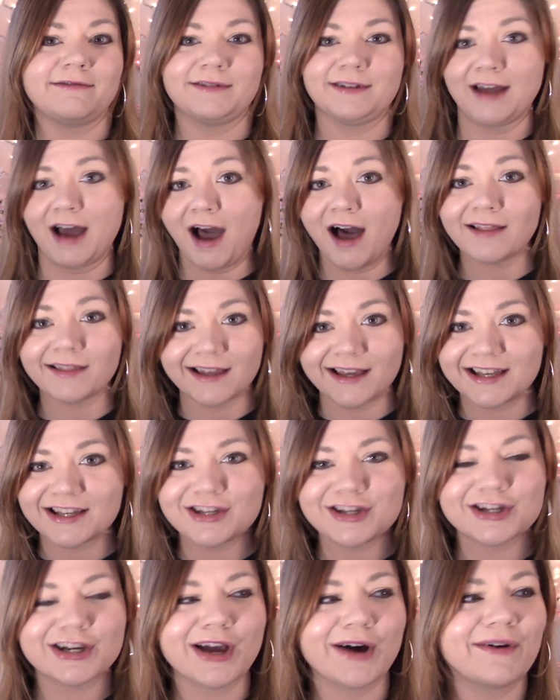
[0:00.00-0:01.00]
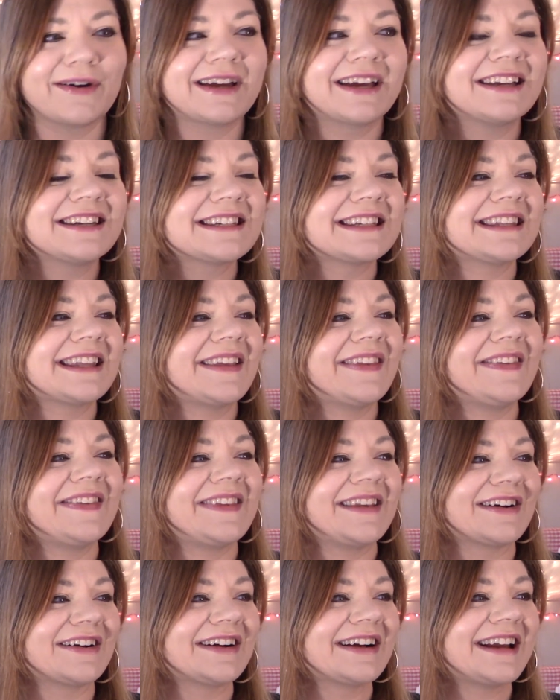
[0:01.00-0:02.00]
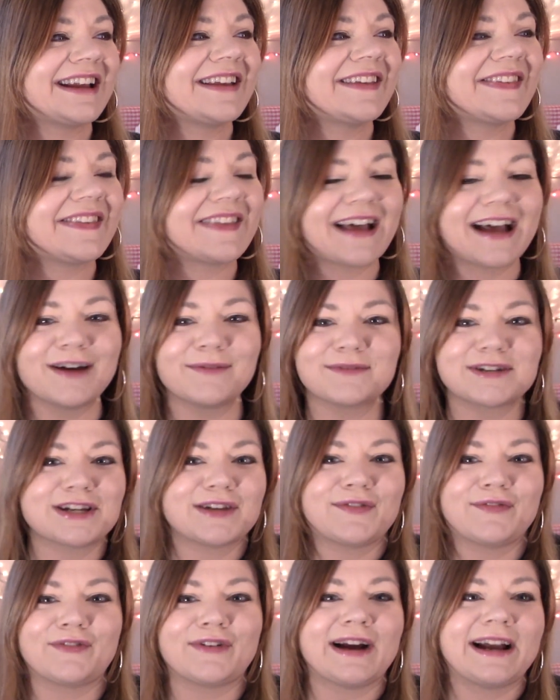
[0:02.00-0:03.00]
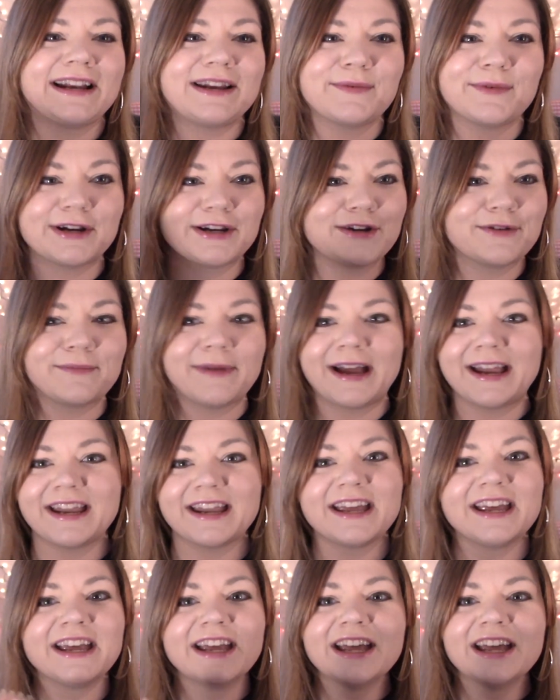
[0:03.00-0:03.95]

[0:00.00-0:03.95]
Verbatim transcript: knowledge going into this series, um, just for anyone who might